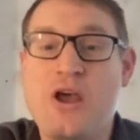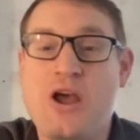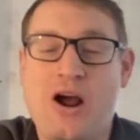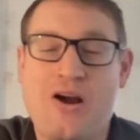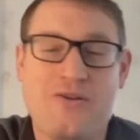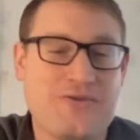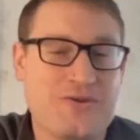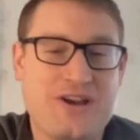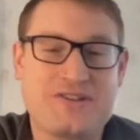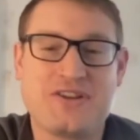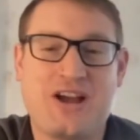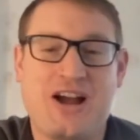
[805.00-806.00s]
However,
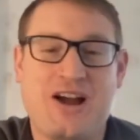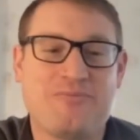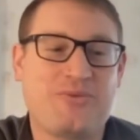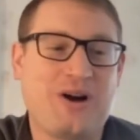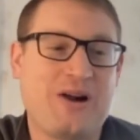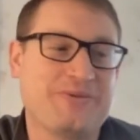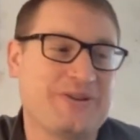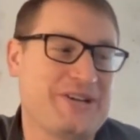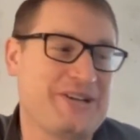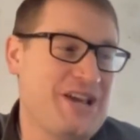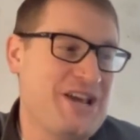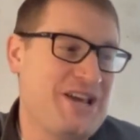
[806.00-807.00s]
that's
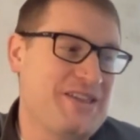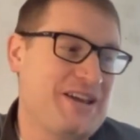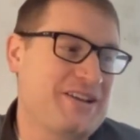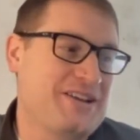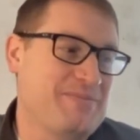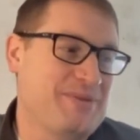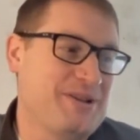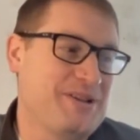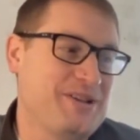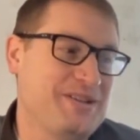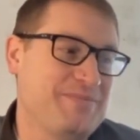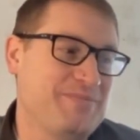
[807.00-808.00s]
that could be